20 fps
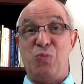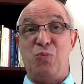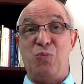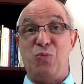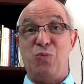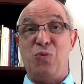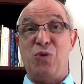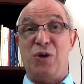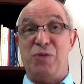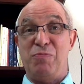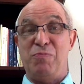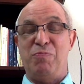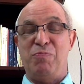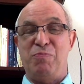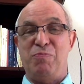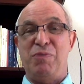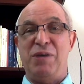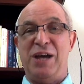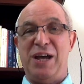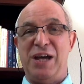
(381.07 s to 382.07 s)
what
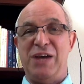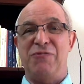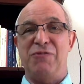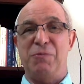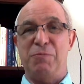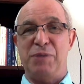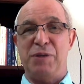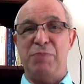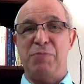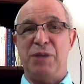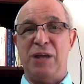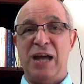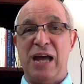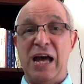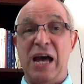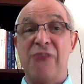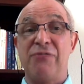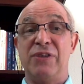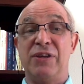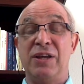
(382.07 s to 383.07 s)
behavior people
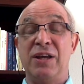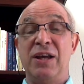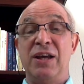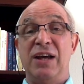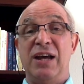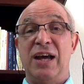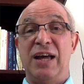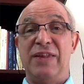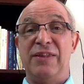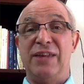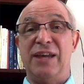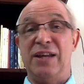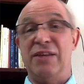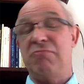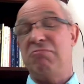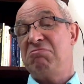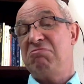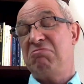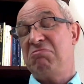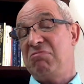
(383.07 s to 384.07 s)
have, and
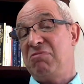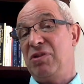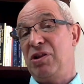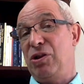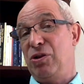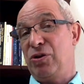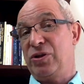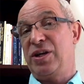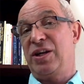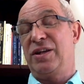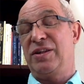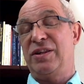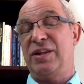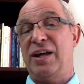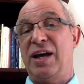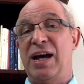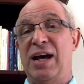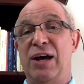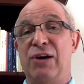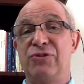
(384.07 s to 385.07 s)
then looking in the
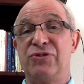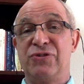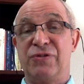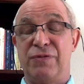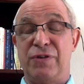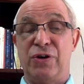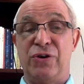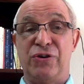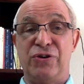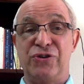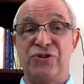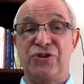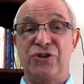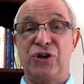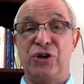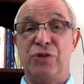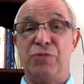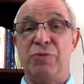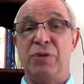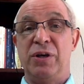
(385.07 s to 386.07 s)
house of the
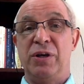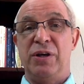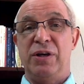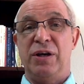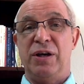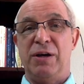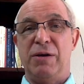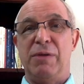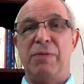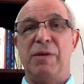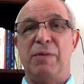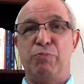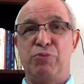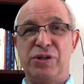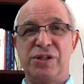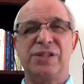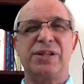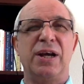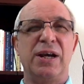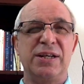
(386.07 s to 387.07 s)
horoscope
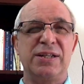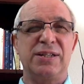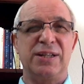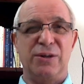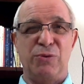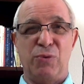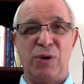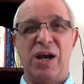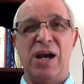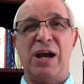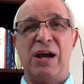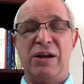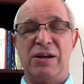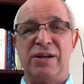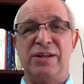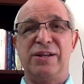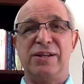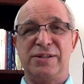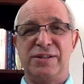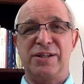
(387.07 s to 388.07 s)
precisely where
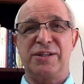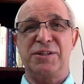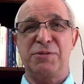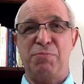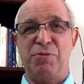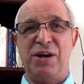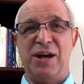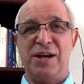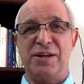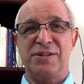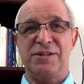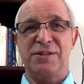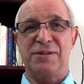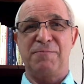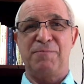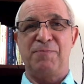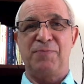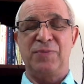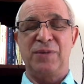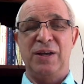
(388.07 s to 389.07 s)
it is expressed.
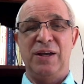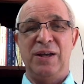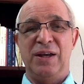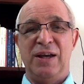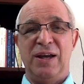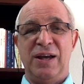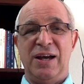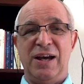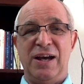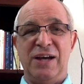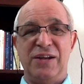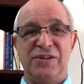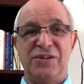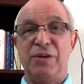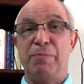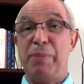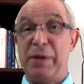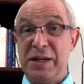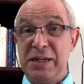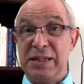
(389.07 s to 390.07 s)

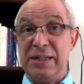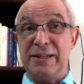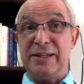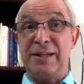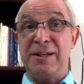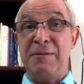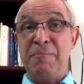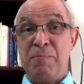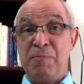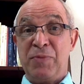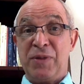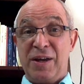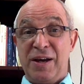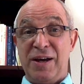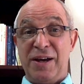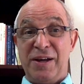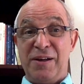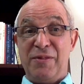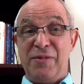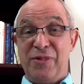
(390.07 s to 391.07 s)
So basically,
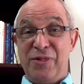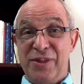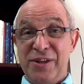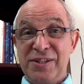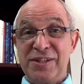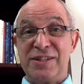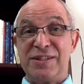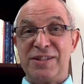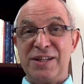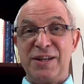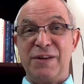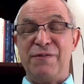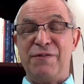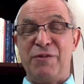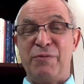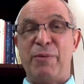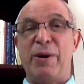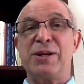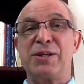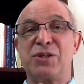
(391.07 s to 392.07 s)
this is the
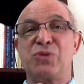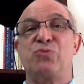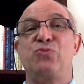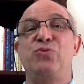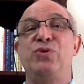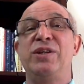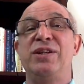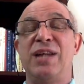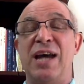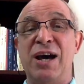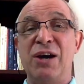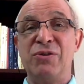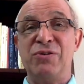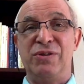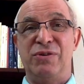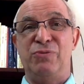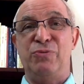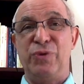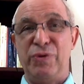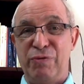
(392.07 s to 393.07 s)
information we
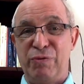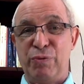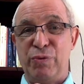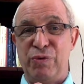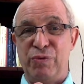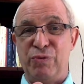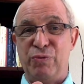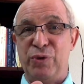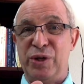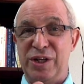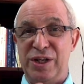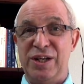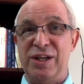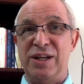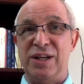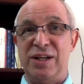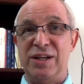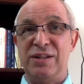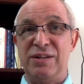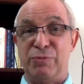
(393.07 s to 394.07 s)

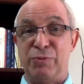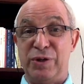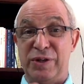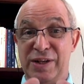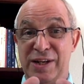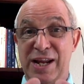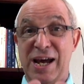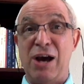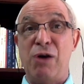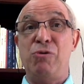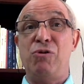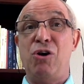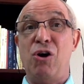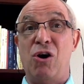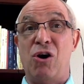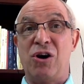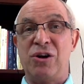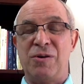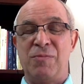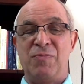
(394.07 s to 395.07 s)
need and we now
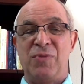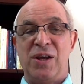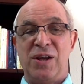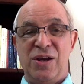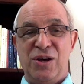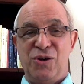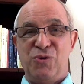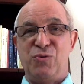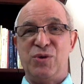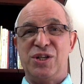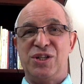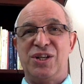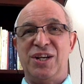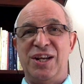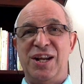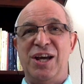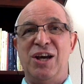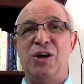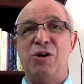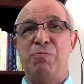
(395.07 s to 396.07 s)
got, which can
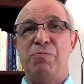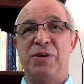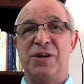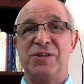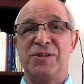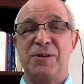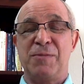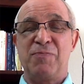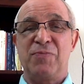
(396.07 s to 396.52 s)
help us